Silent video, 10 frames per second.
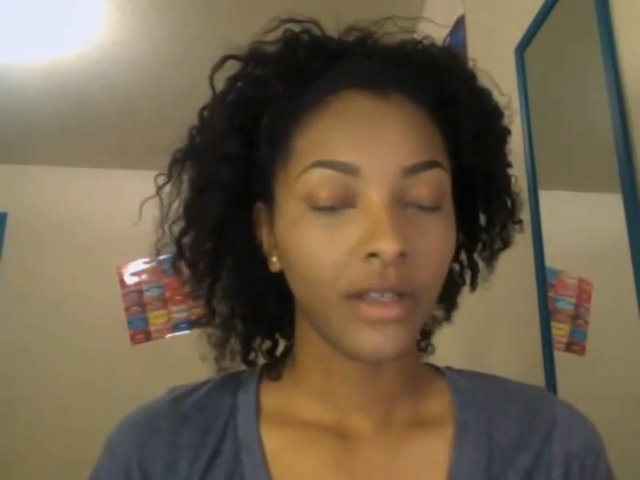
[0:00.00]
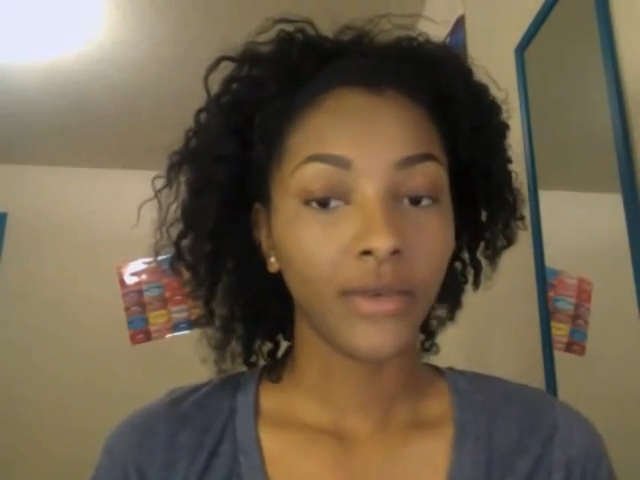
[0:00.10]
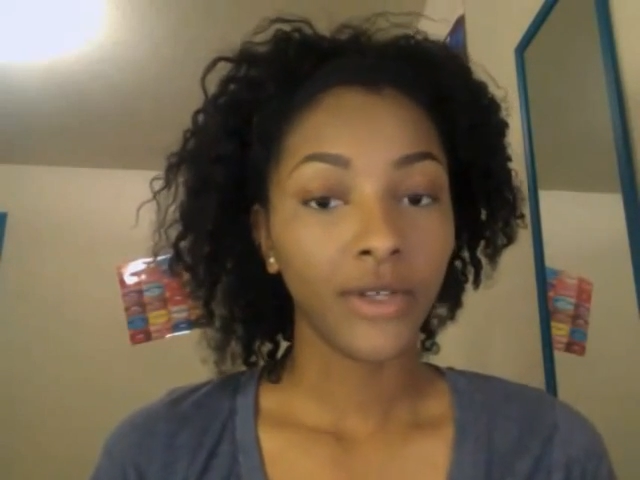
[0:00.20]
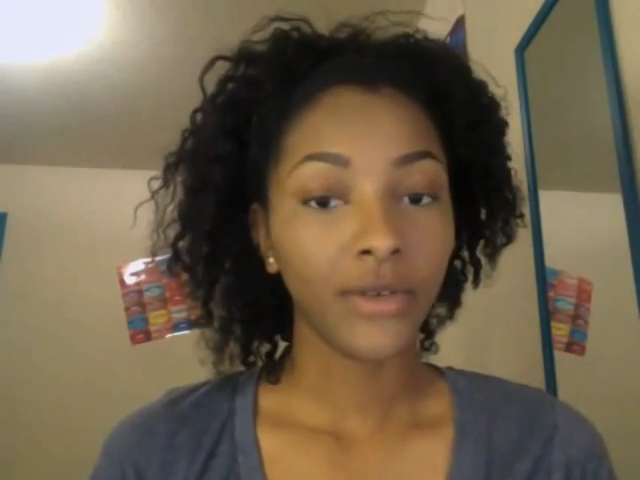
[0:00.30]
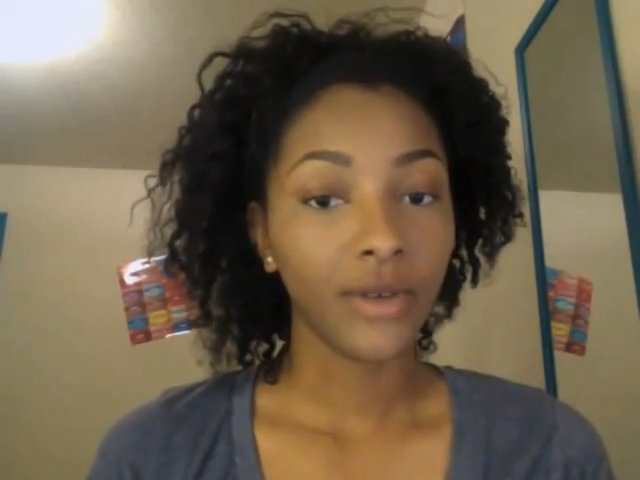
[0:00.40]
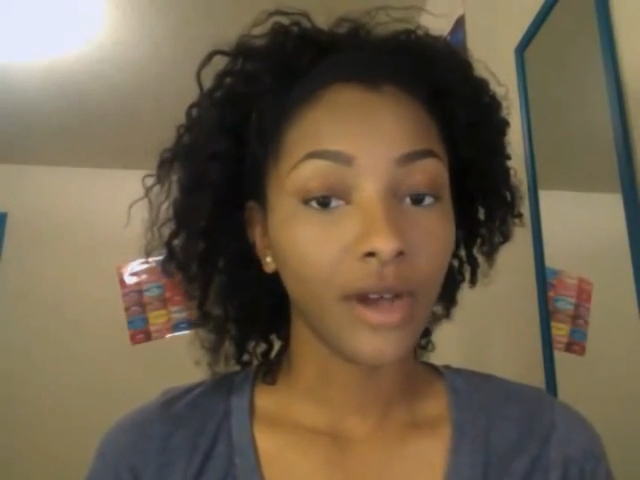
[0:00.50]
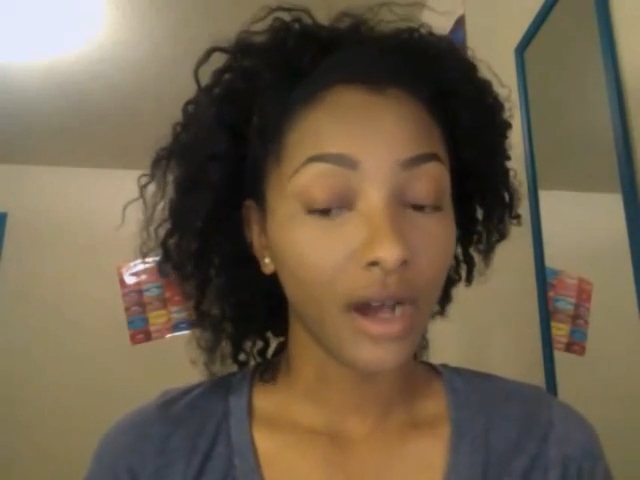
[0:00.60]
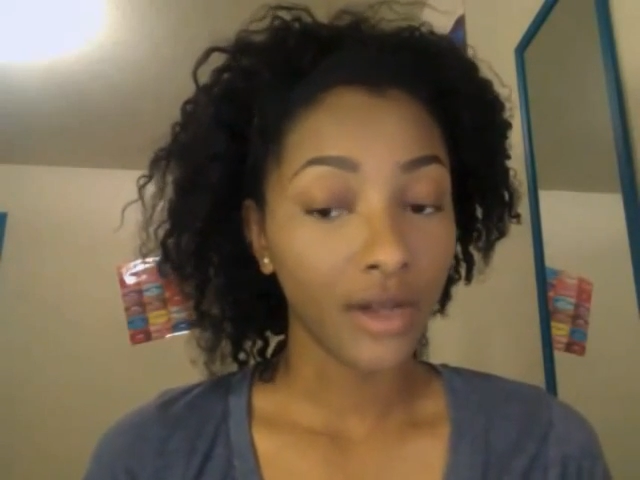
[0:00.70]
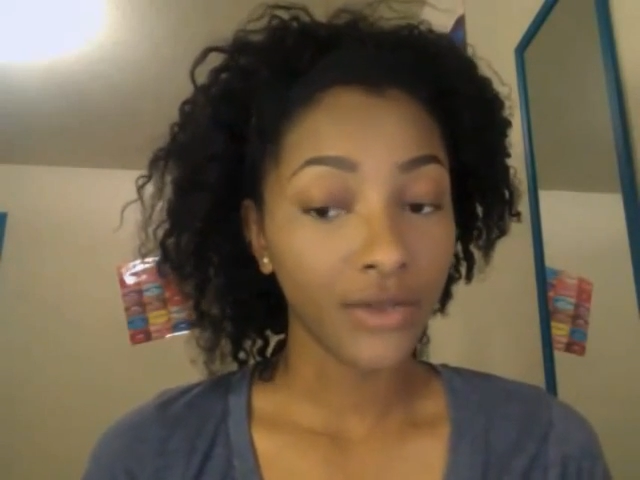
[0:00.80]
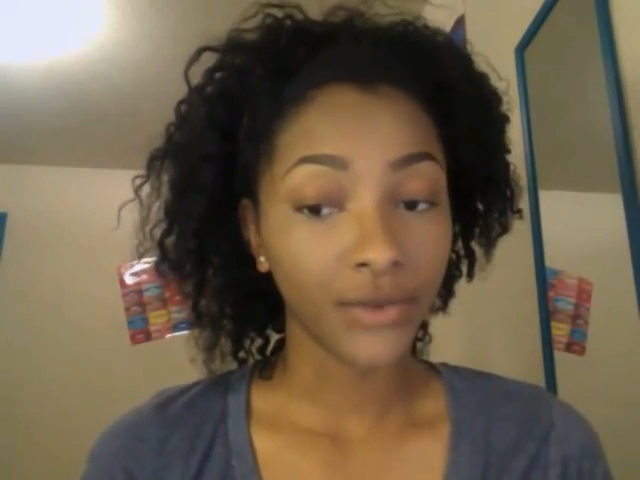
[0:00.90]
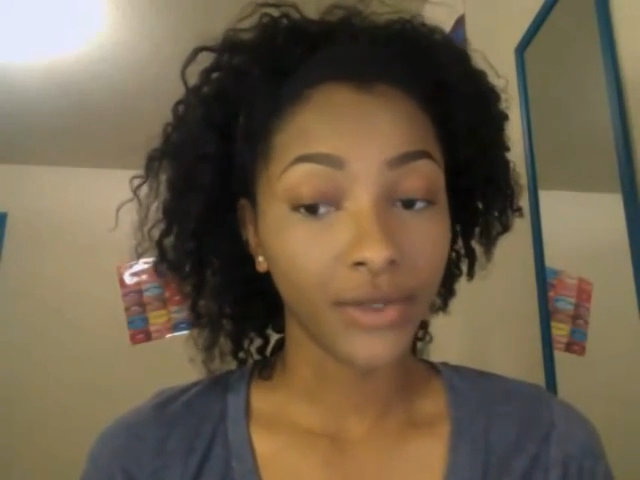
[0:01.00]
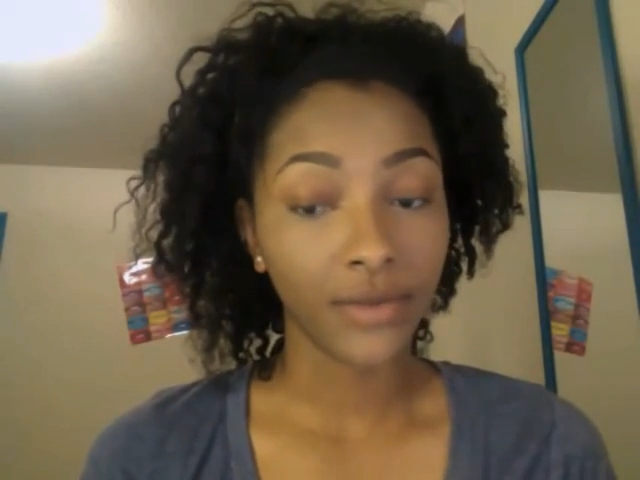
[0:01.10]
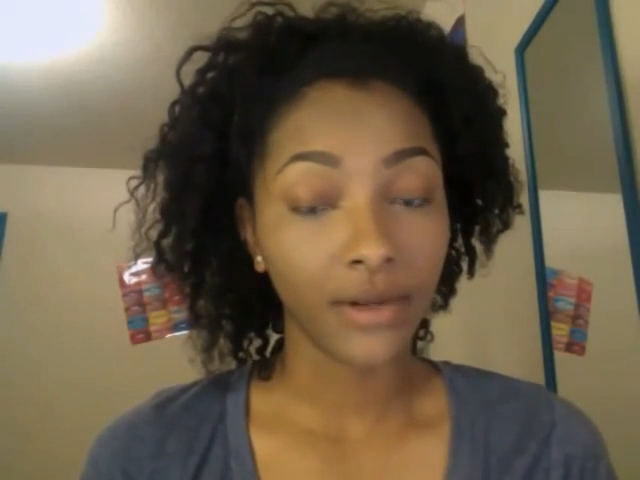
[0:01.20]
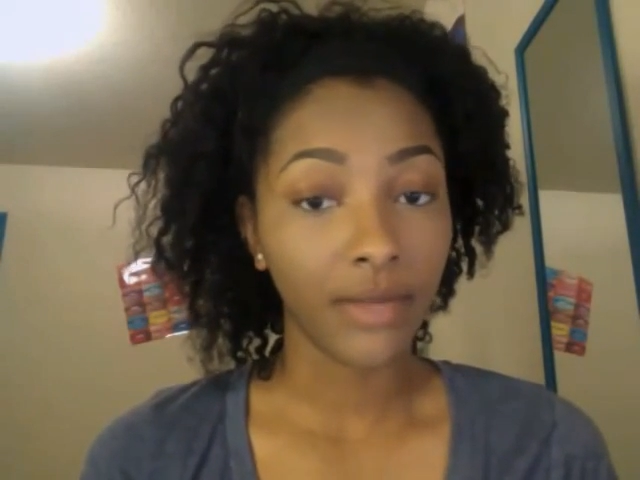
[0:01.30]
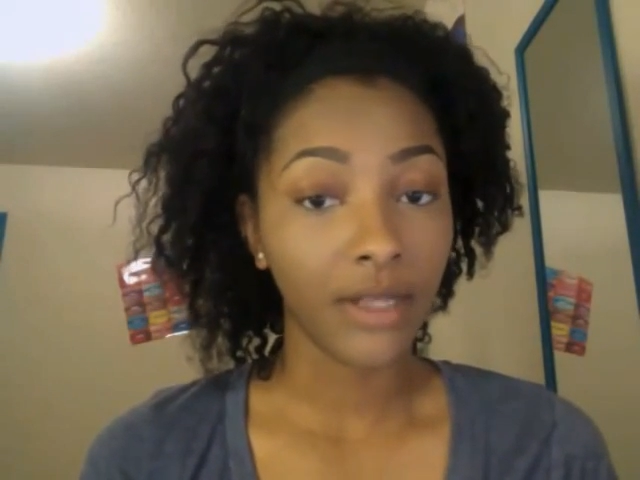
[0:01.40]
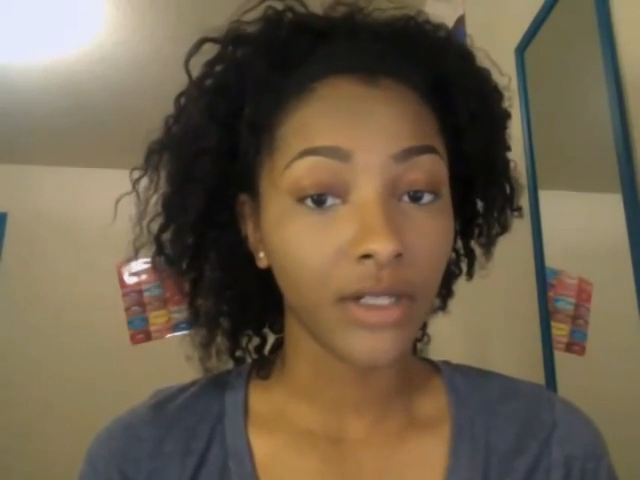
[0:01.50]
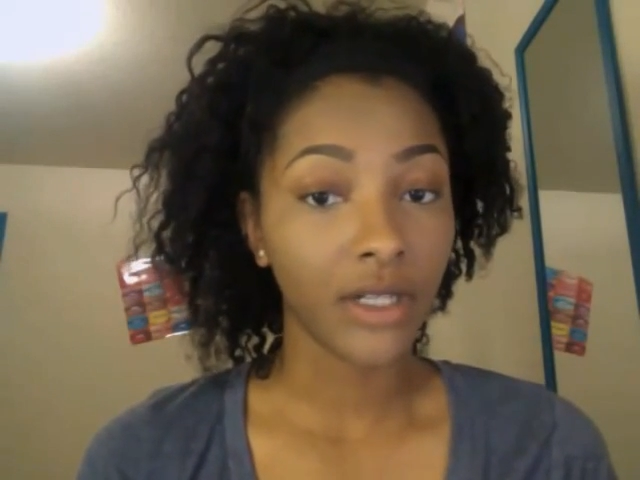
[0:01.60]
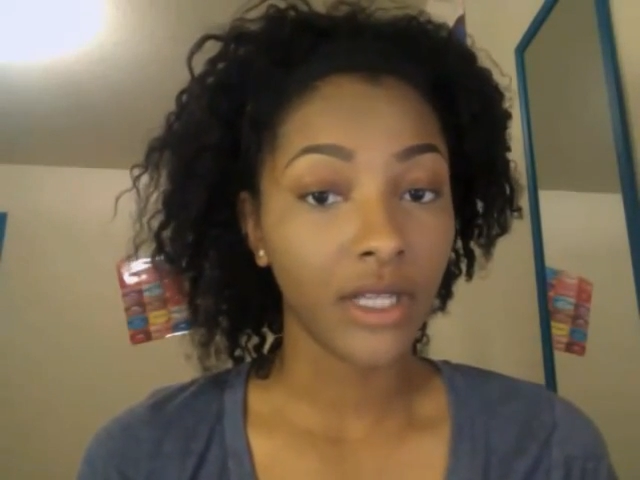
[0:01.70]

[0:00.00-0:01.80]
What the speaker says: And when you contour, you want to make sure